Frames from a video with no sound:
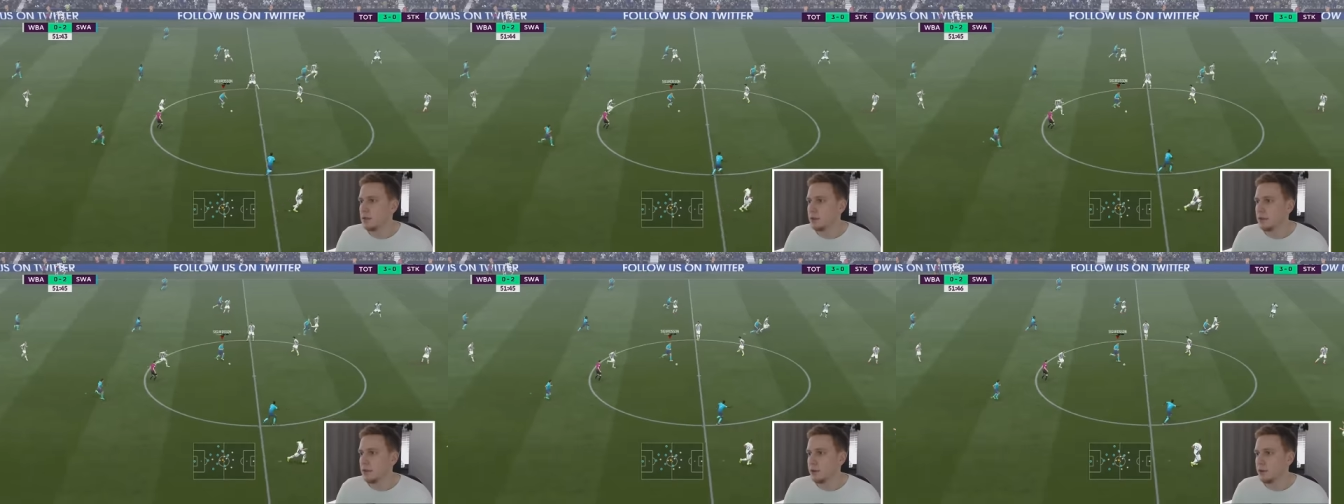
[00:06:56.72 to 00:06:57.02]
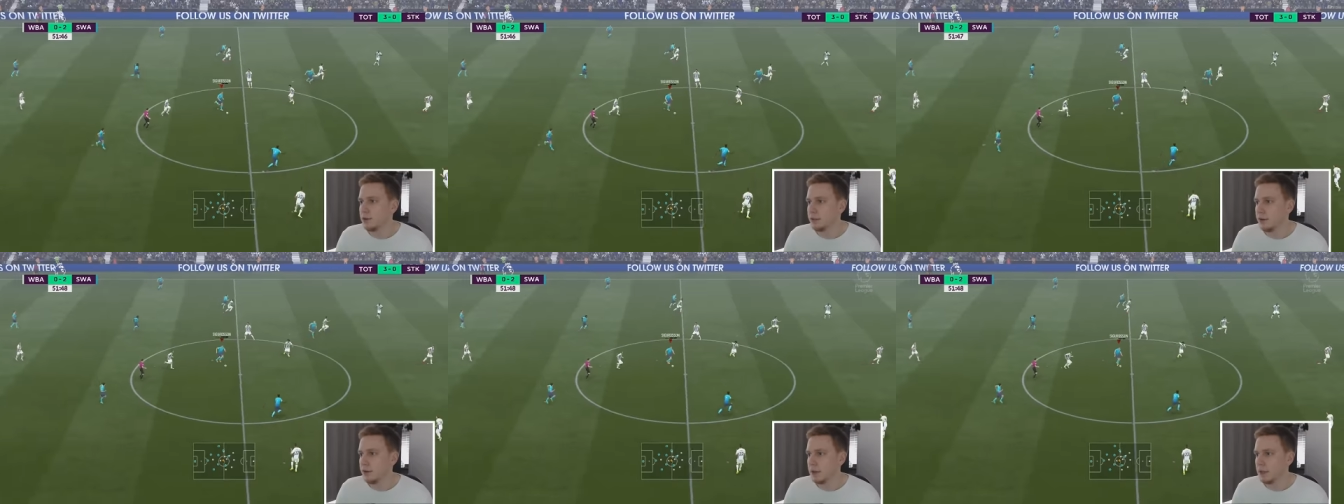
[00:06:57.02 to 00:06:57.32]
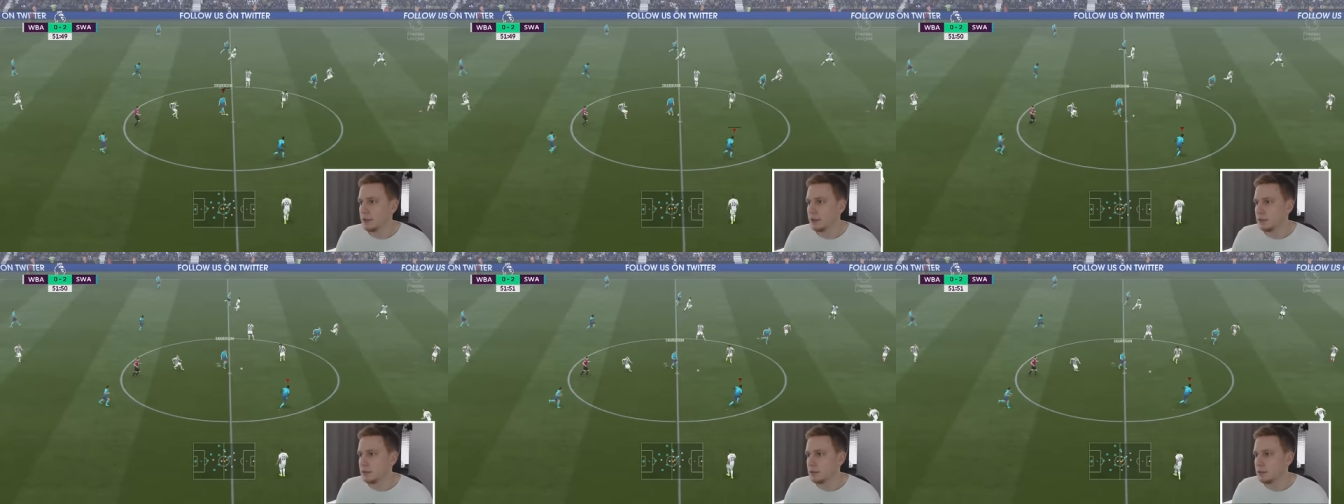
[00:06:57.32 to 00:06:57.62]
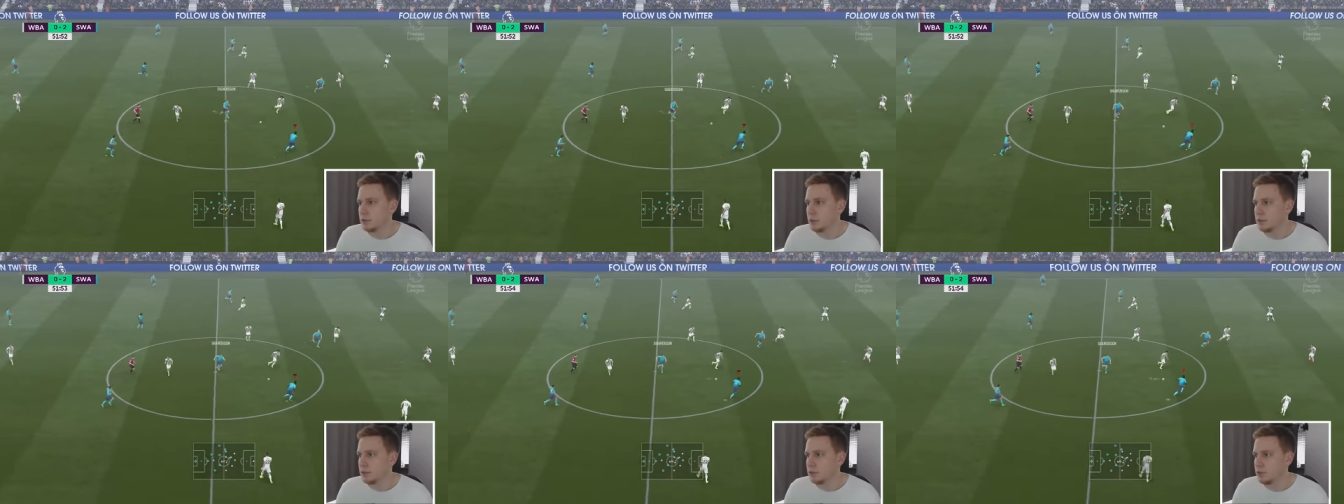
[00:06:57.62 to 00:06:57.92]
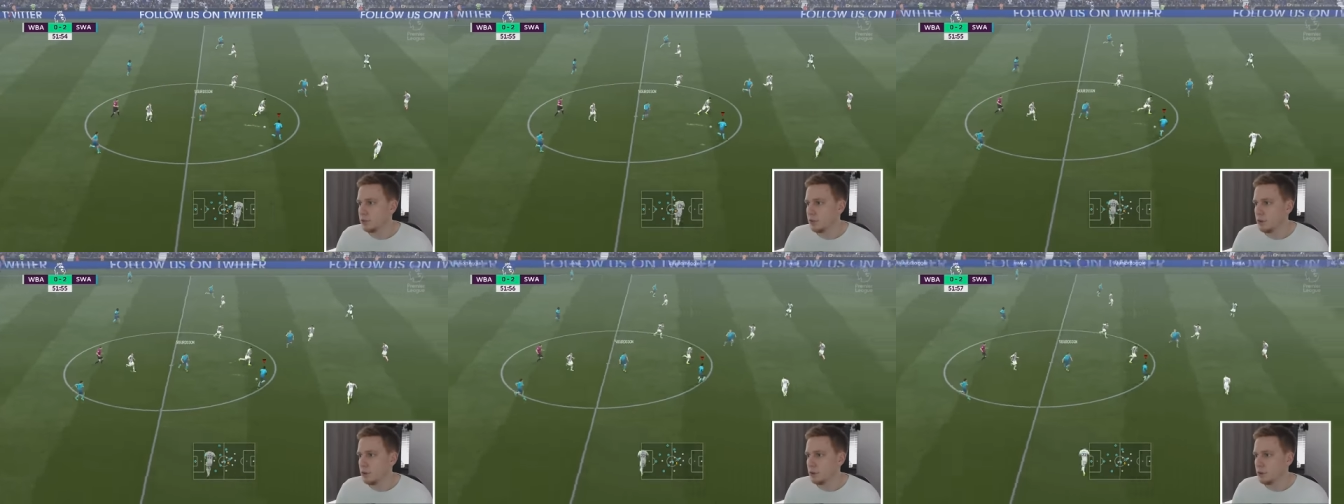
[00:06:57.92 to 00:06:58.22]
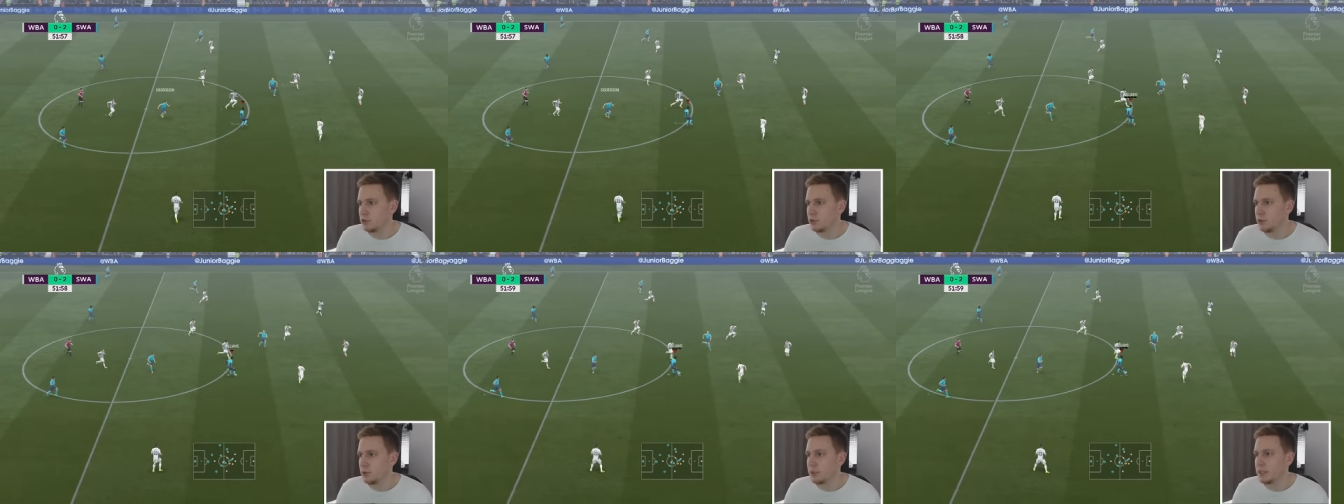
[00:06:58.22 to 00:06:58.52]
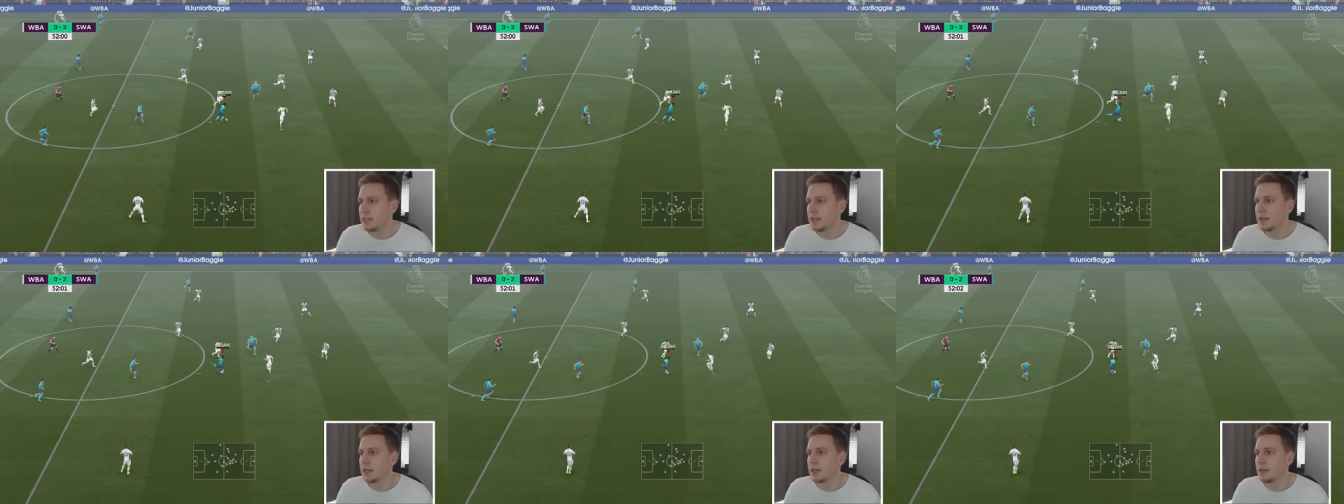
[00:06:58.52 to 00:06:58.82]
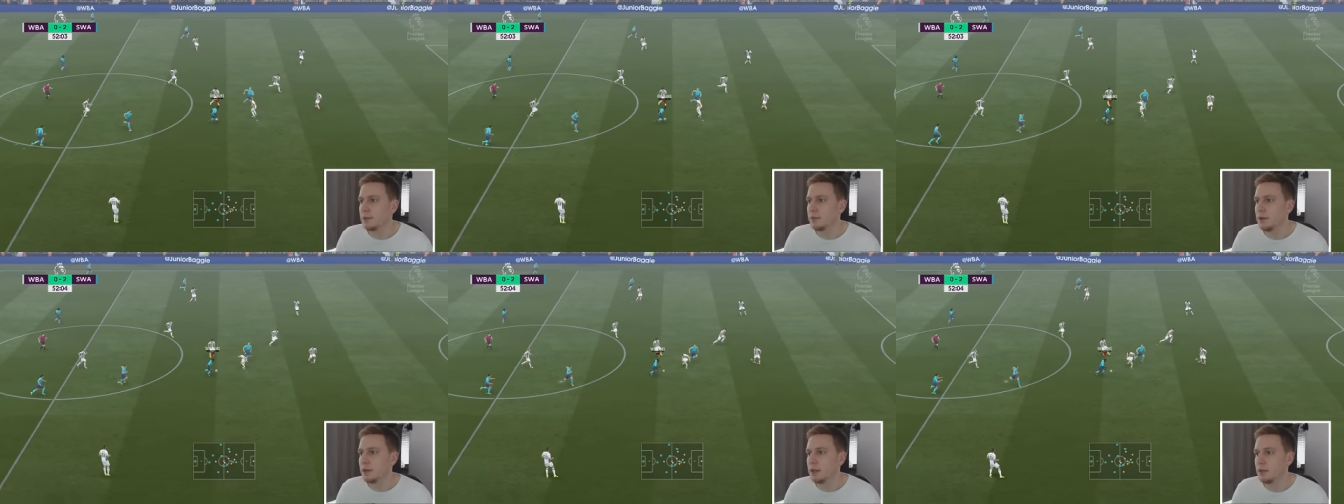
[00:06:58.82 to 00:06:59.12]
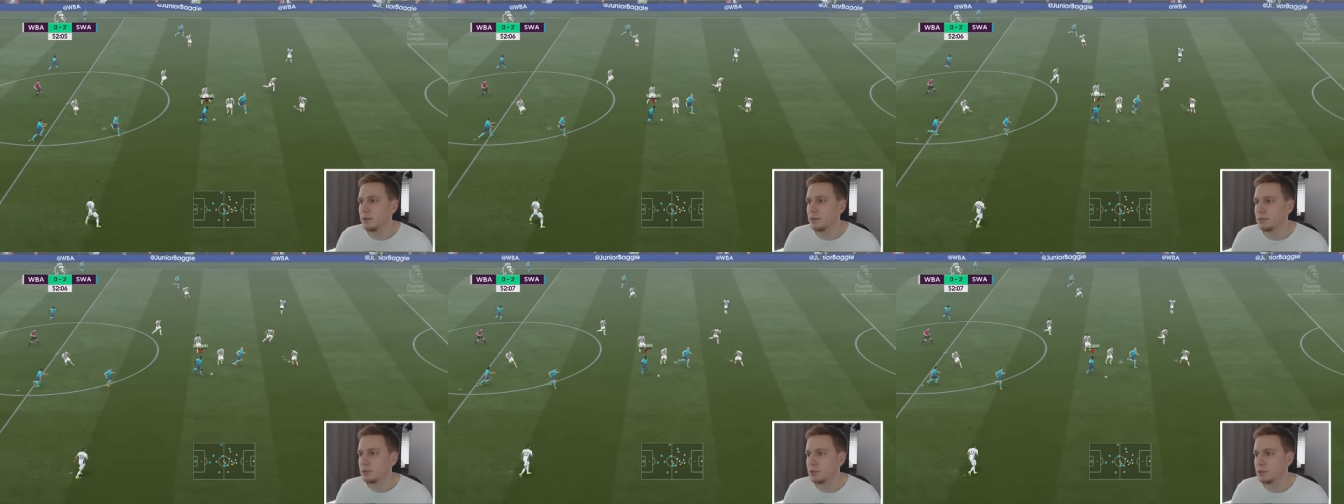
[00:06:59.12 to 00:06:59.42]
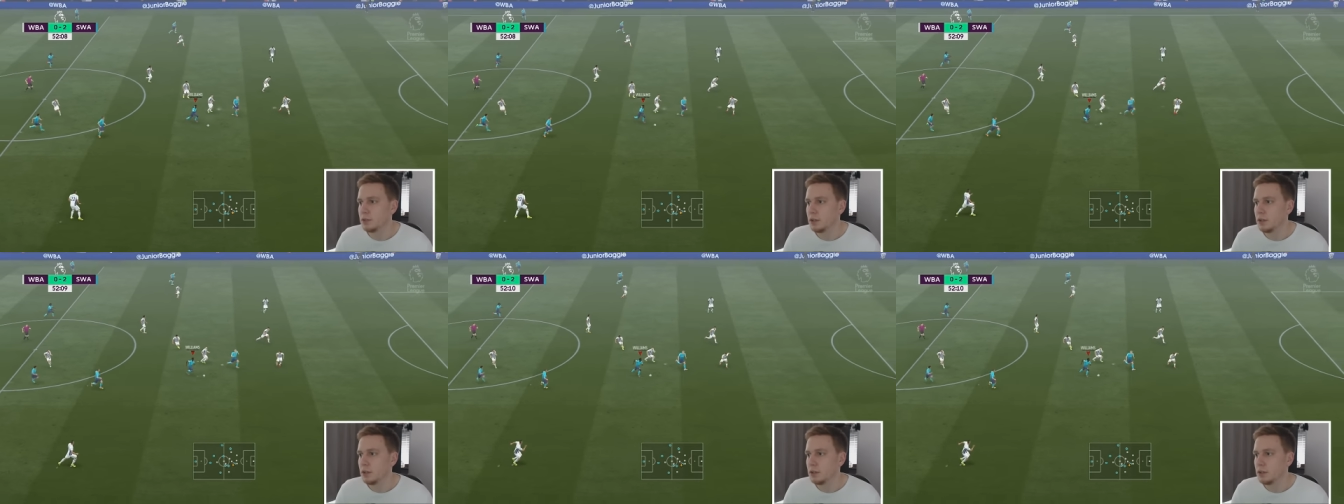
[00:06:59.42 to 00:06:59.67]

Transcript: Gylfi touches it on to Iñaki Williams.